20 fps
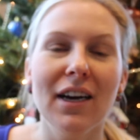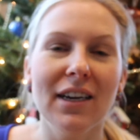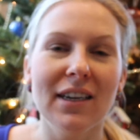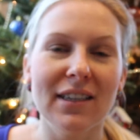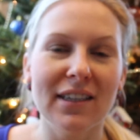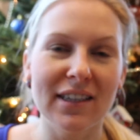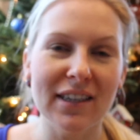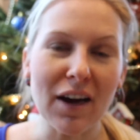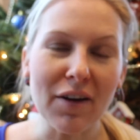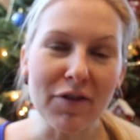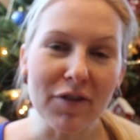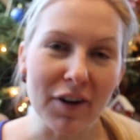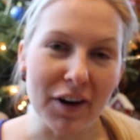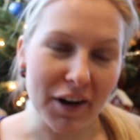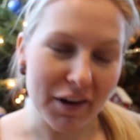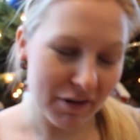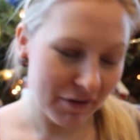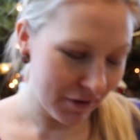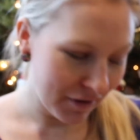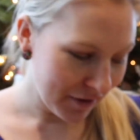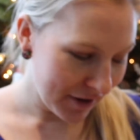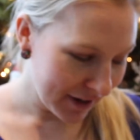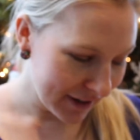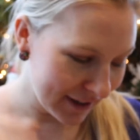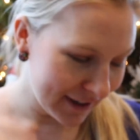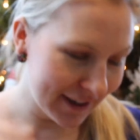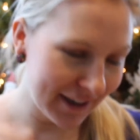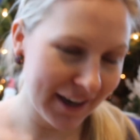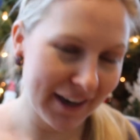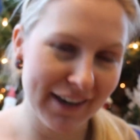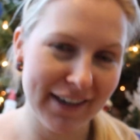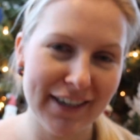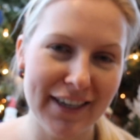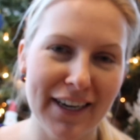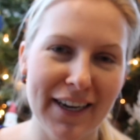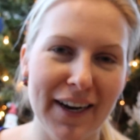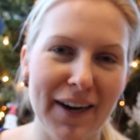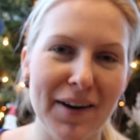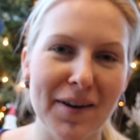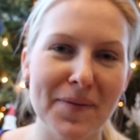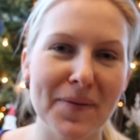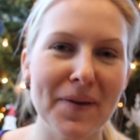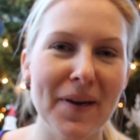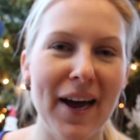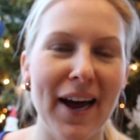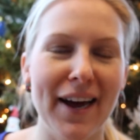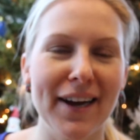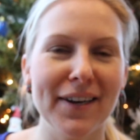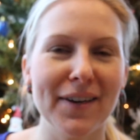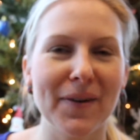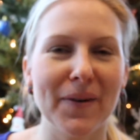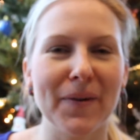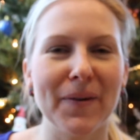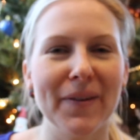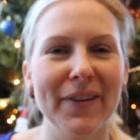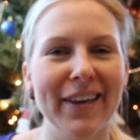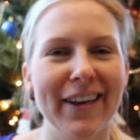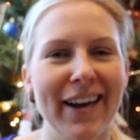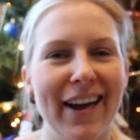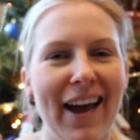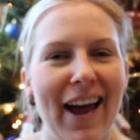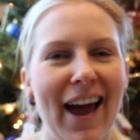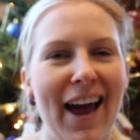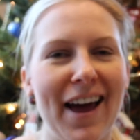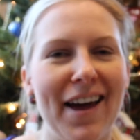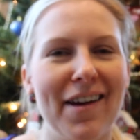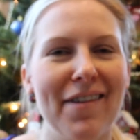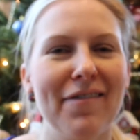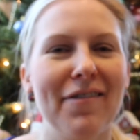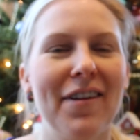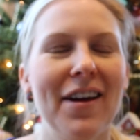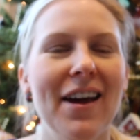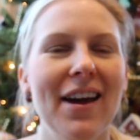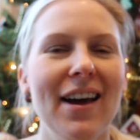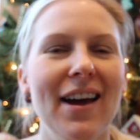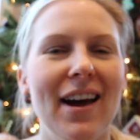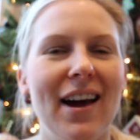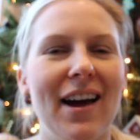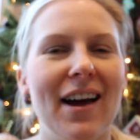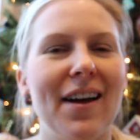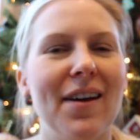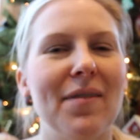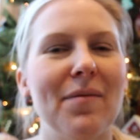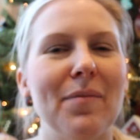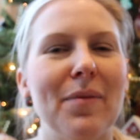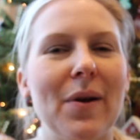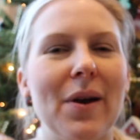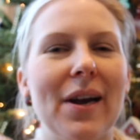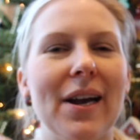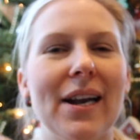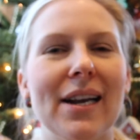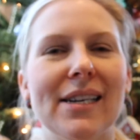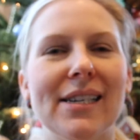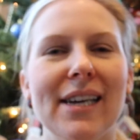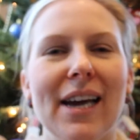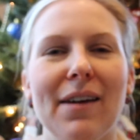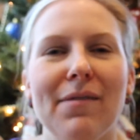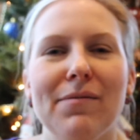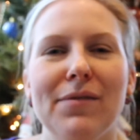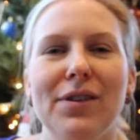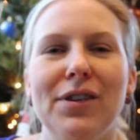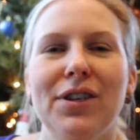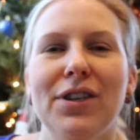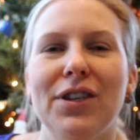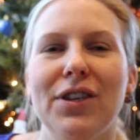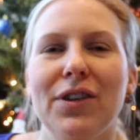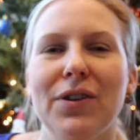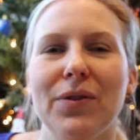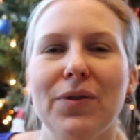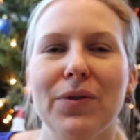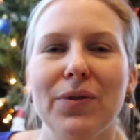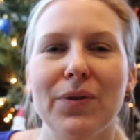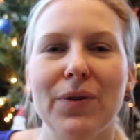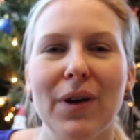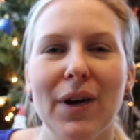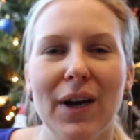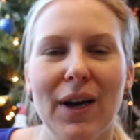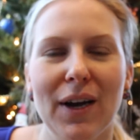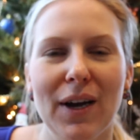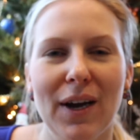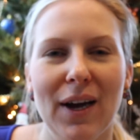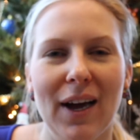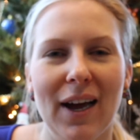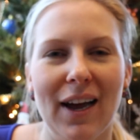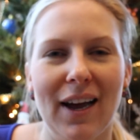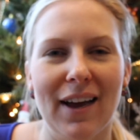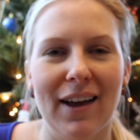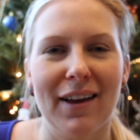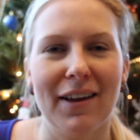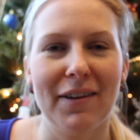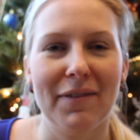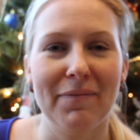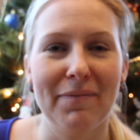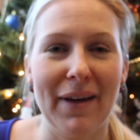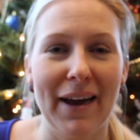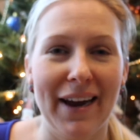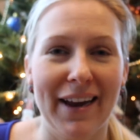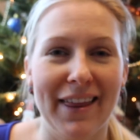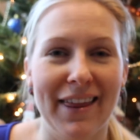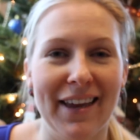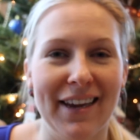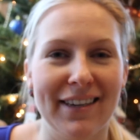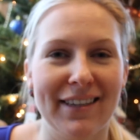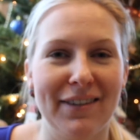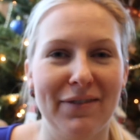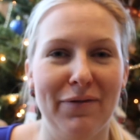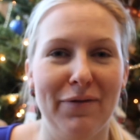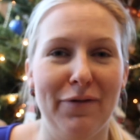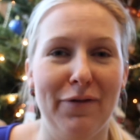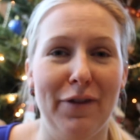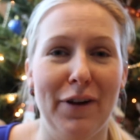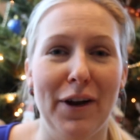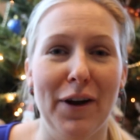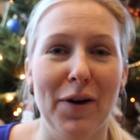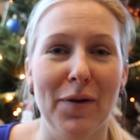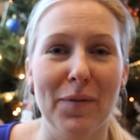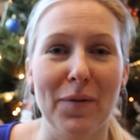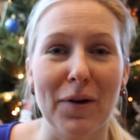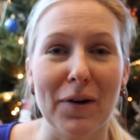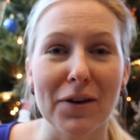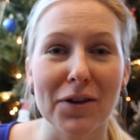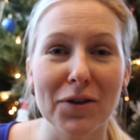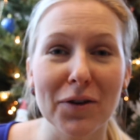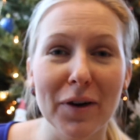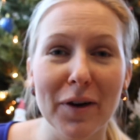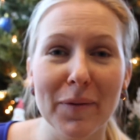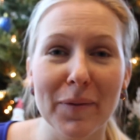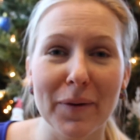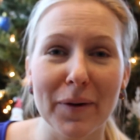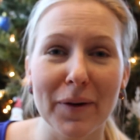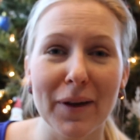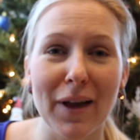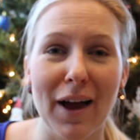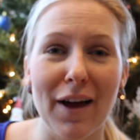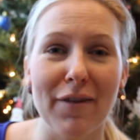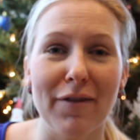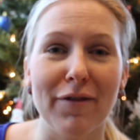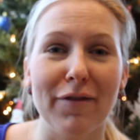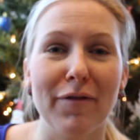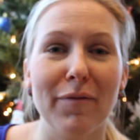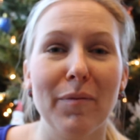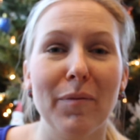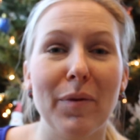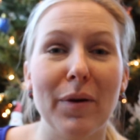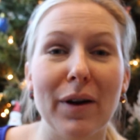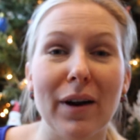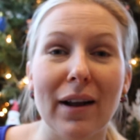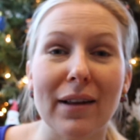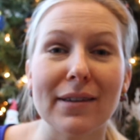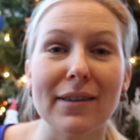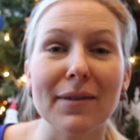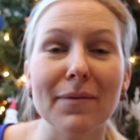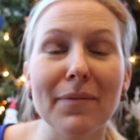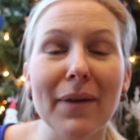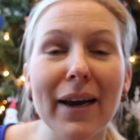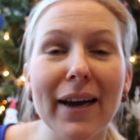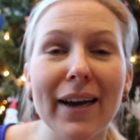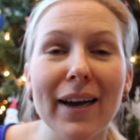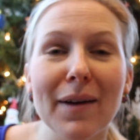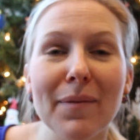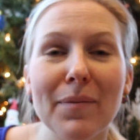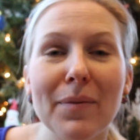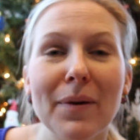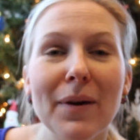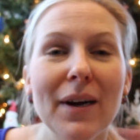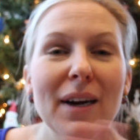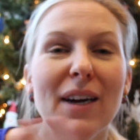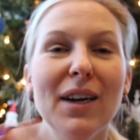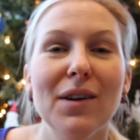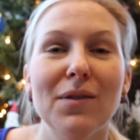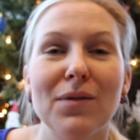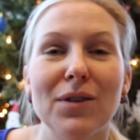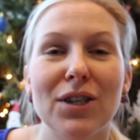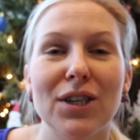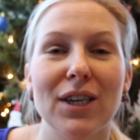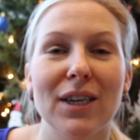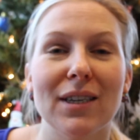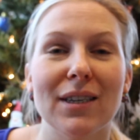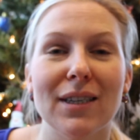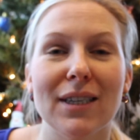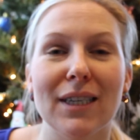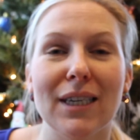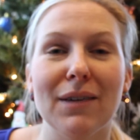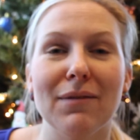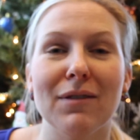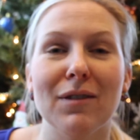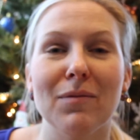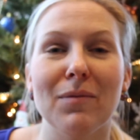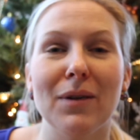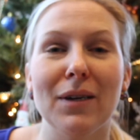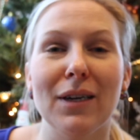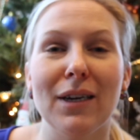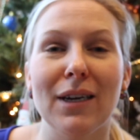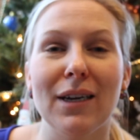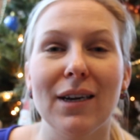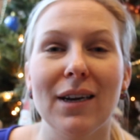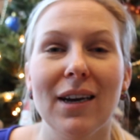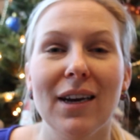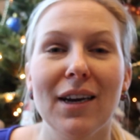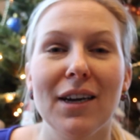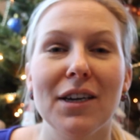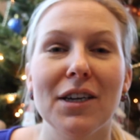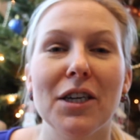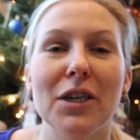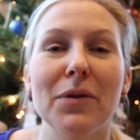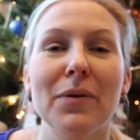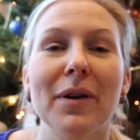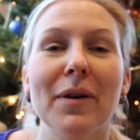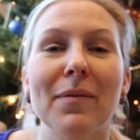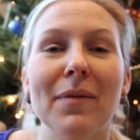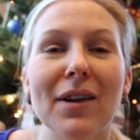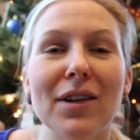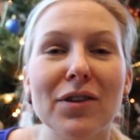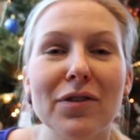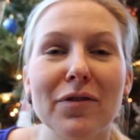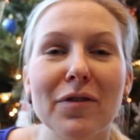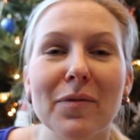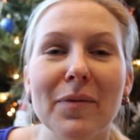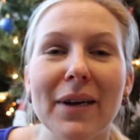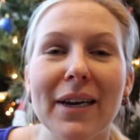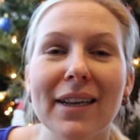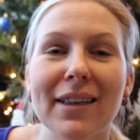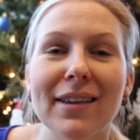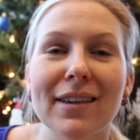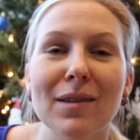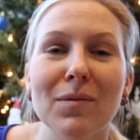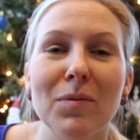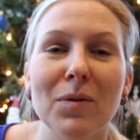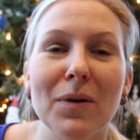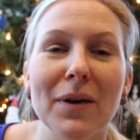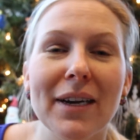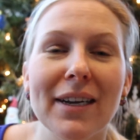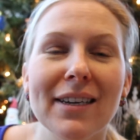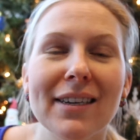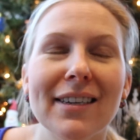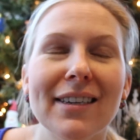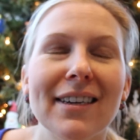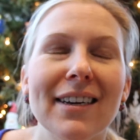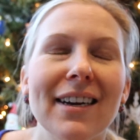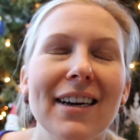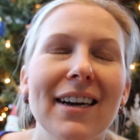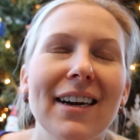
suffering through this terrible head cold that I have, but in an attempt to make this video more enjoyable, I've put on some makeup, which doesn't seem to be doing much for me at this point.